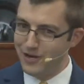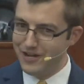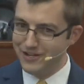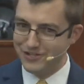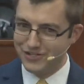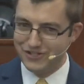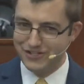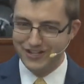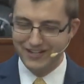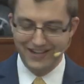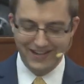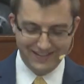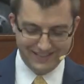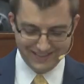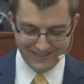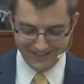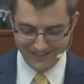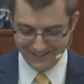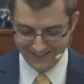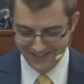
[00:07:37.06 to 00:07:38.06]
wrench
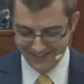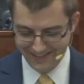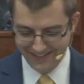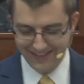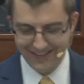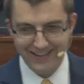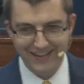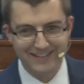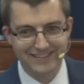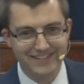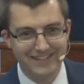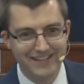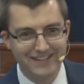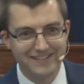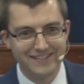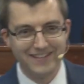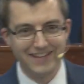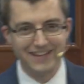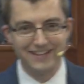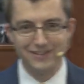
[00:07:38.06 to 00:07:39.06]
at the at the
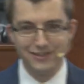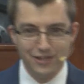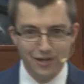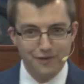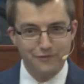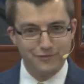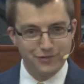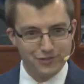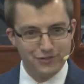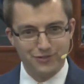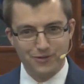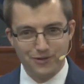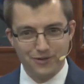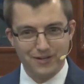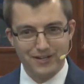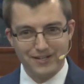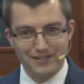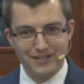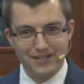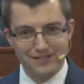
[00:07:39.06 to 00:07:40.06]
end of that love
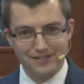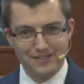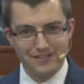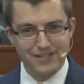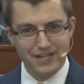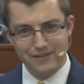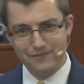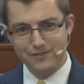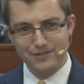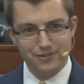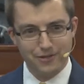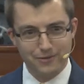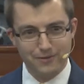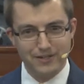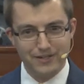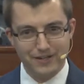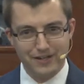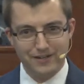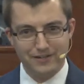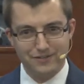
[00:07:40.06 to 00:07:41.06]
story, and that's that David's
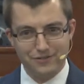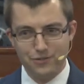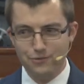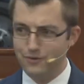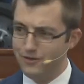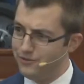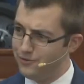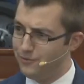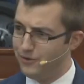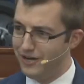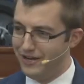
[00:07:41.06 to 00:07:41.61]
already got two other